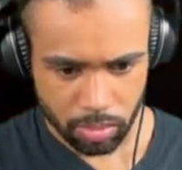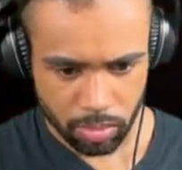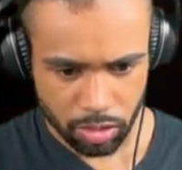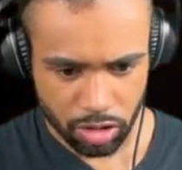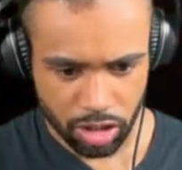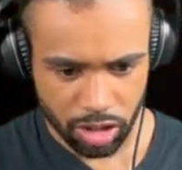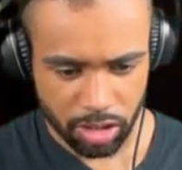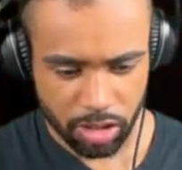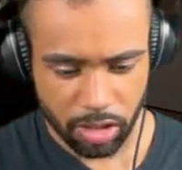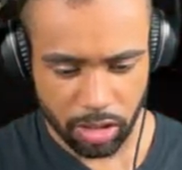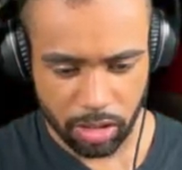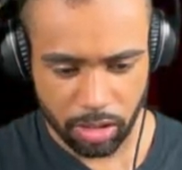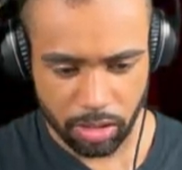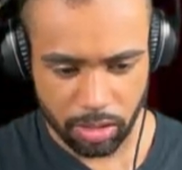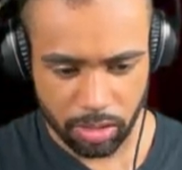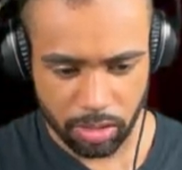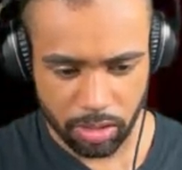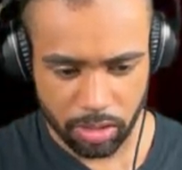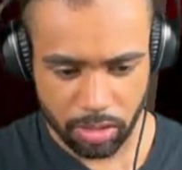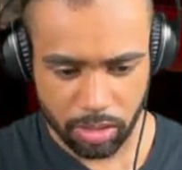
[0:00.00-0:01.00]

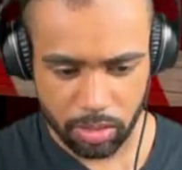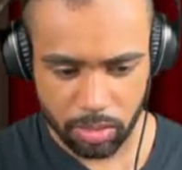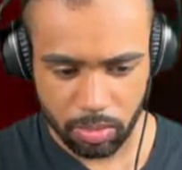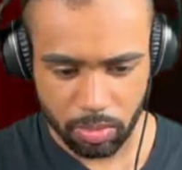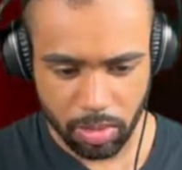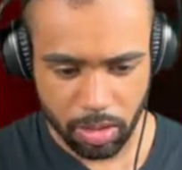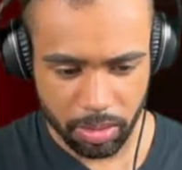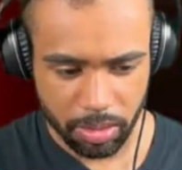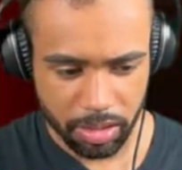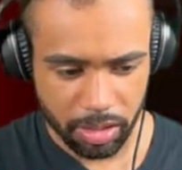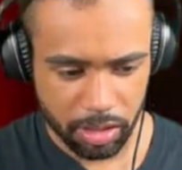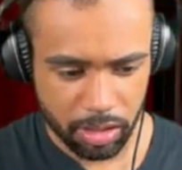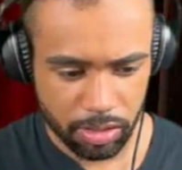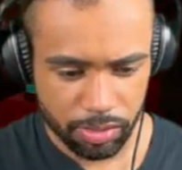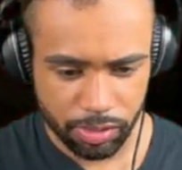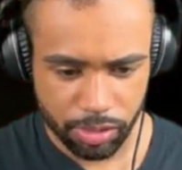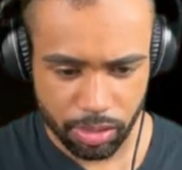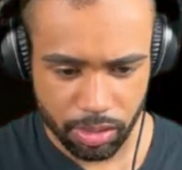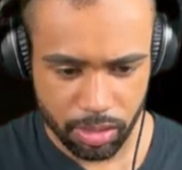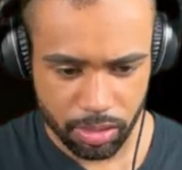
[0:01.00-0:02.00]
Jeez. Well, thank you
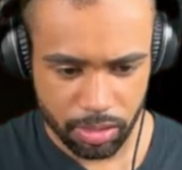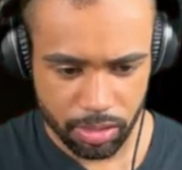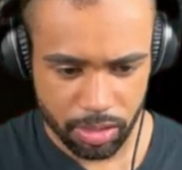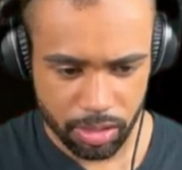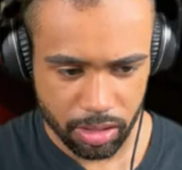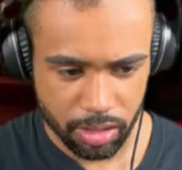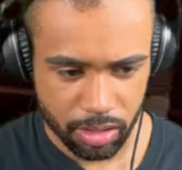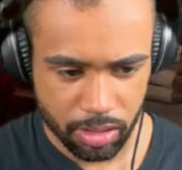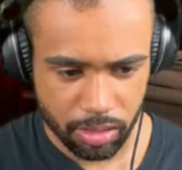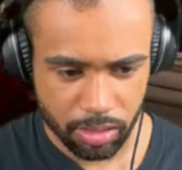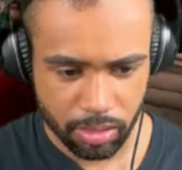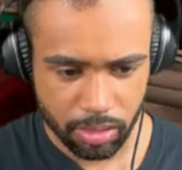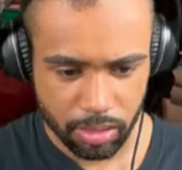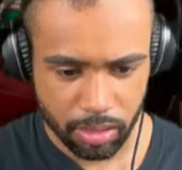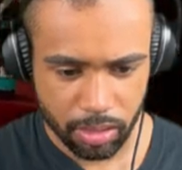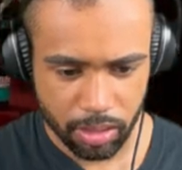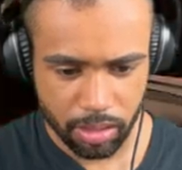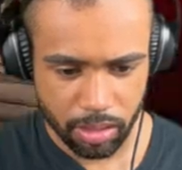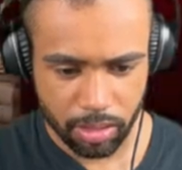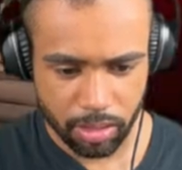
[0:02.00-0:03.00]
for your concern.
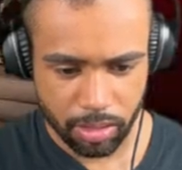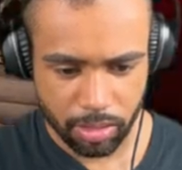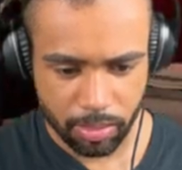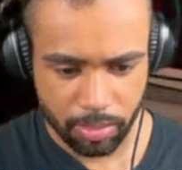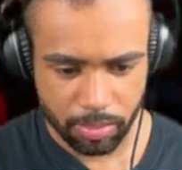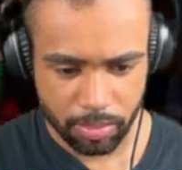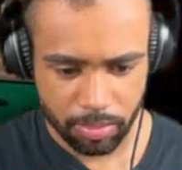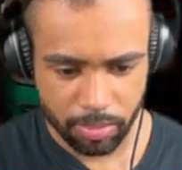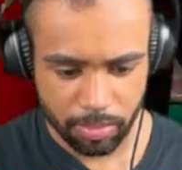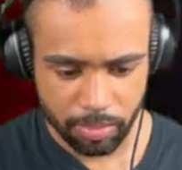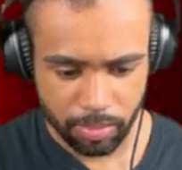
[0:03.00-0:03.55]
Um...